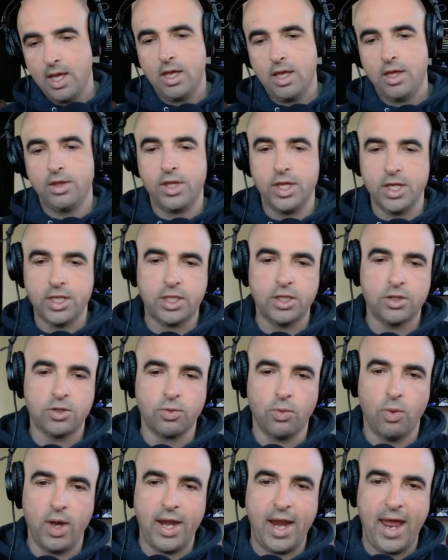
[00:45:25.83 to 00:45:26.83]
This is
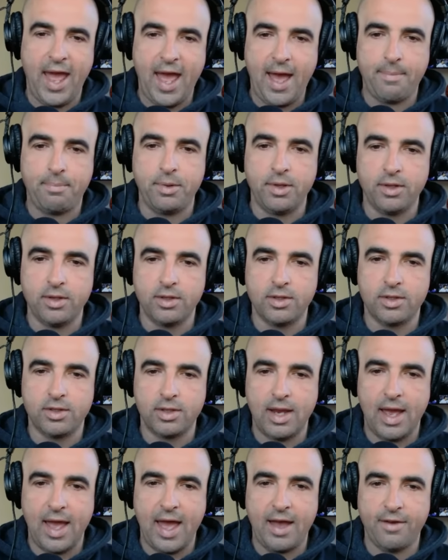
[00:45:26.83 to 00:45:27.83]
what happens
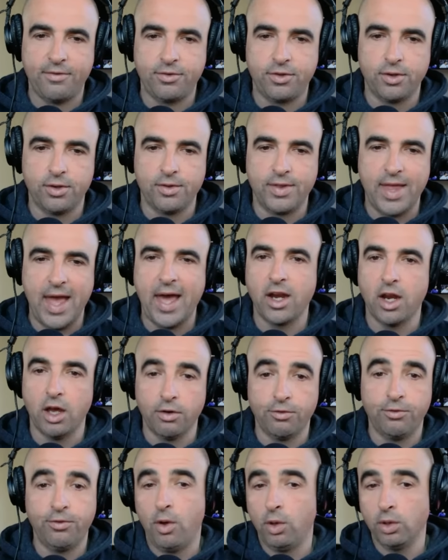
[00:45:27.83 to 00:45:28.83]
after that
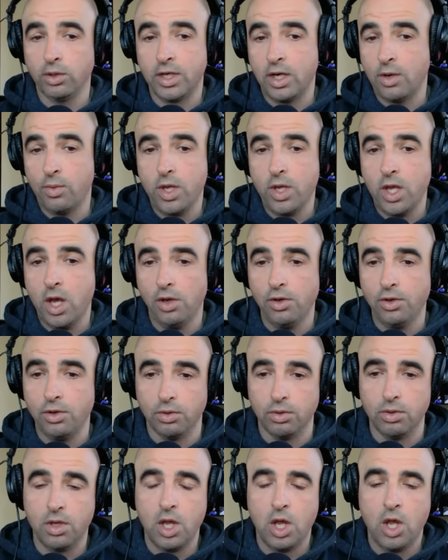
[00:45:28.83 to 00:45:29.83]
unfolded. And we all knew
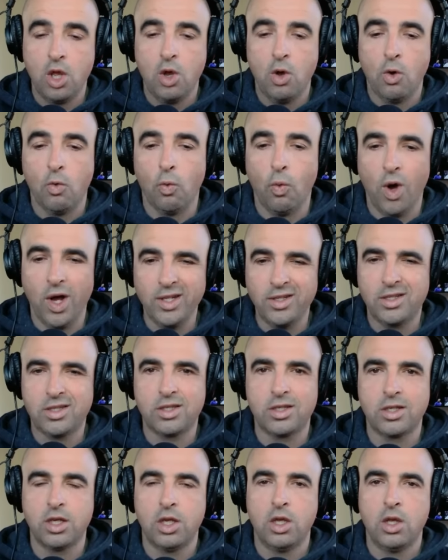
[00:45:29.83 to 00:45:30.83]

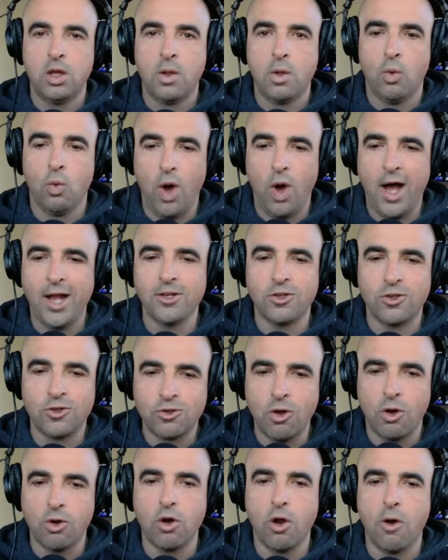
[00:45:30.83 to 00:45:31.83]
once Juan
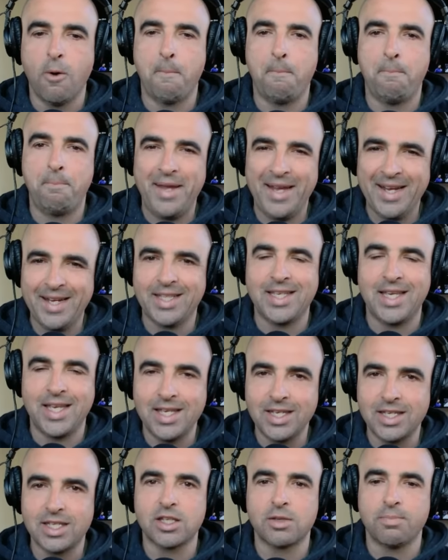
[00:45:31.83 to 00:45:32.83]
Soto picked
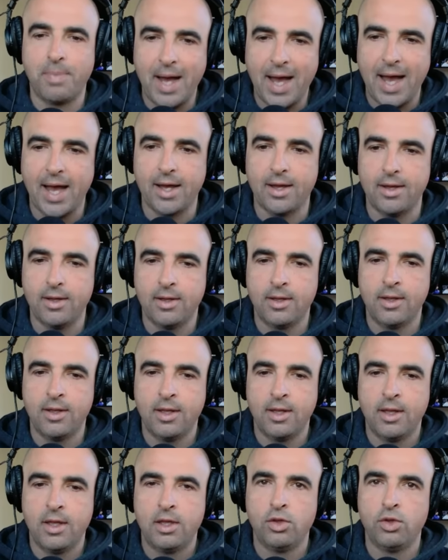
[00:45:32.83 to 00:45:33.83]
his spot,
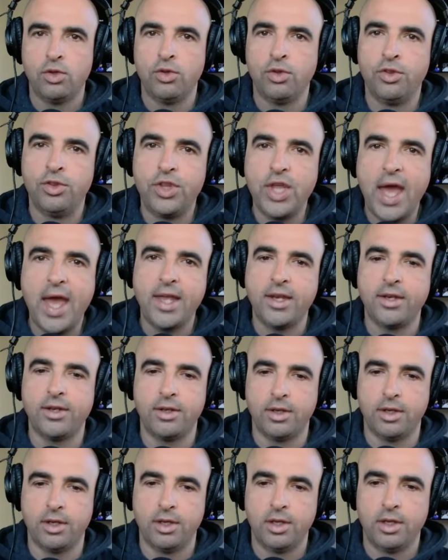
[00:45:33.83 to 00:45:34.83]

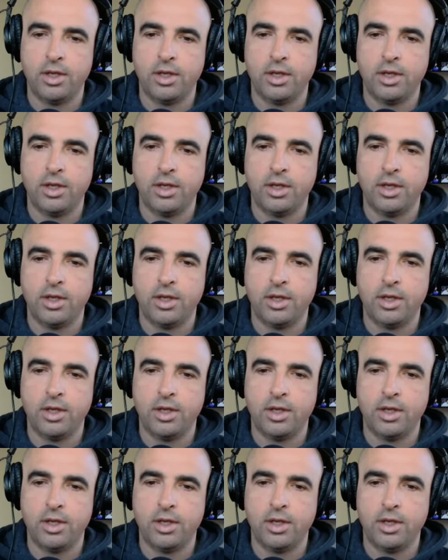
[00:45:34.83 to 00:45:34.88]
then